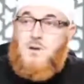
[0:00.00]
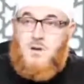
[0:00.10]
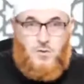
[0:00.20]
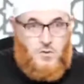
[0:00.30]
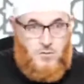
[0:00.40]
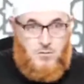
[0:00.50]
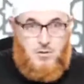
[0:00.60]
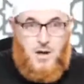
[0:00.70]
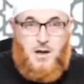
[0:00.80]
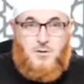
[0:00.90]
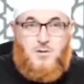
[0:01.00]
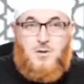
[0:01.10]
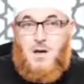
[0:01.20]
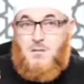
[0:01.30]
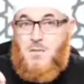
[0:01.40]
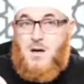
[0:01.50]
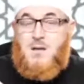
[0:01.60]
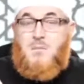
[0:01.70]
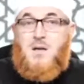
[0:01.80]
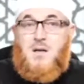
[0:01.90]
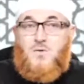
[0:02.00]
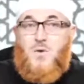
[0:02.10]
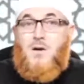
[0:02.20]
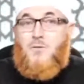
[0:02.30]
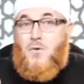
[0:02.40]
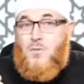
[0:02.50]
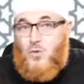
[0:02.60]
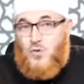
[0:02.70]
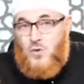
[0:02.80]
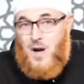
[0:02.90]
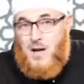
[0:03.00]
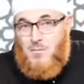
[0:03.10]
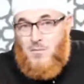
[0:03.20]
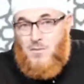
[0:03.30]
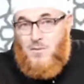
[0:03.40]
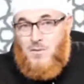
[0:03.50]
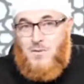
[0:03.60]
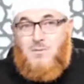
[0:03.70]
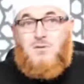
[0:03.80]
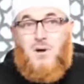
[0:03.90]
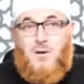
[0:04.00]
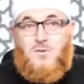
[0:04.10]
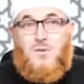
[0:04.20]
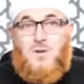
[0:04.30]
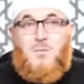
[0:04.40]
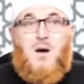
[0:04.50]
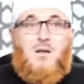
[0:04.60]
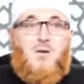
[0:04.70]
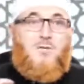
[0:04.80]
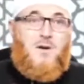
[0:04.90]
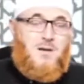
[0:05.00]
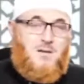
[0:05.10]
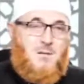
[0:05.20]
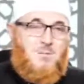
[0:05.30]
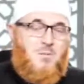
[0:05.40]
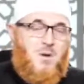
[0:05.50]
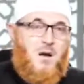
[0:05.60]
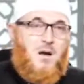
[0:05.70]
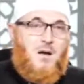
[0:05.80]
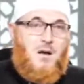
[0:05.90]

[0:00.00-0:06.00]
in Surah Al-Hash, he admired him and his wife, Umm Sulaym, who is also the mother of Anas ibn Malik.